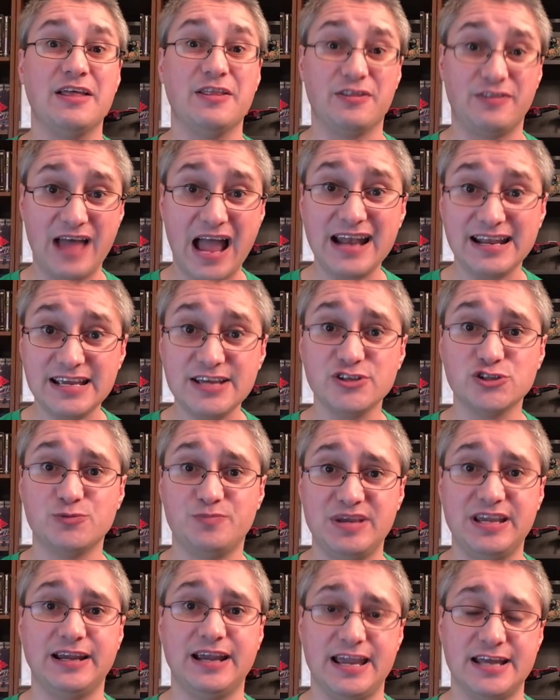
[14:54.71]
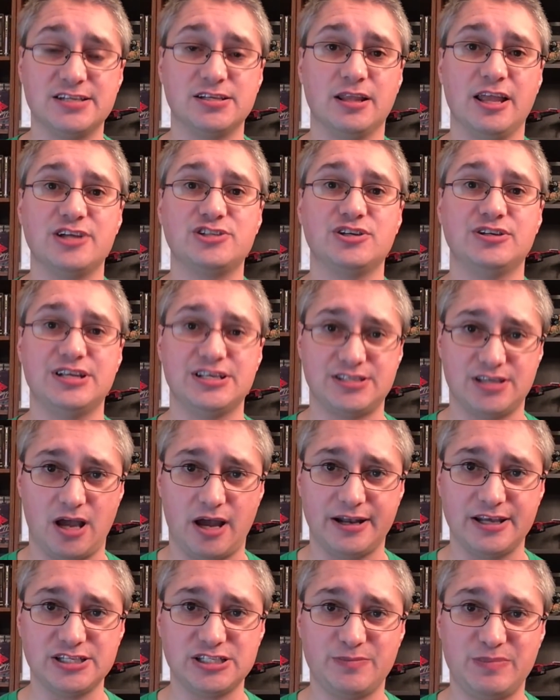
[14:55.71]
that is being intellectually
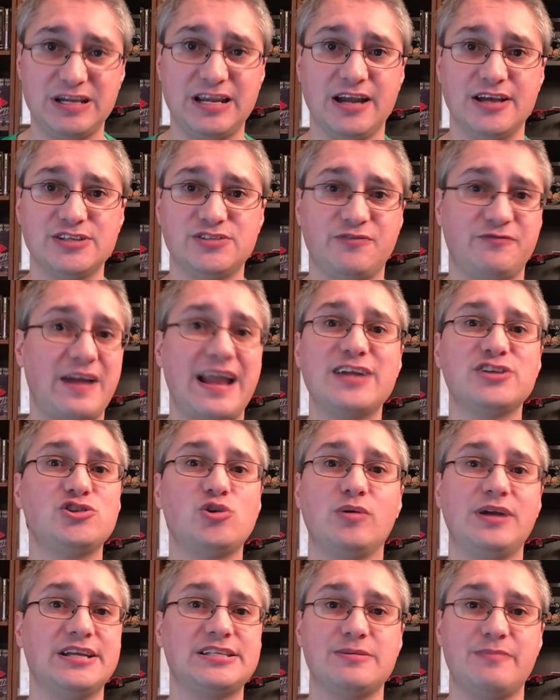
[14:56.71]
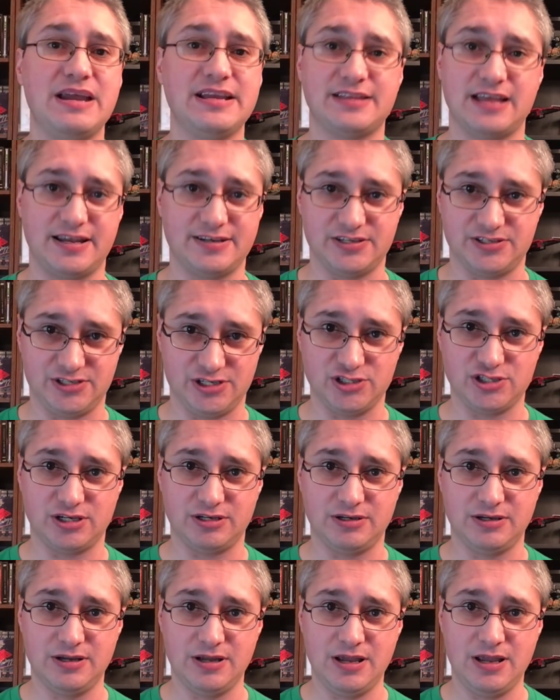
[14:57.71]
dishonest because fans don't get to make that decision.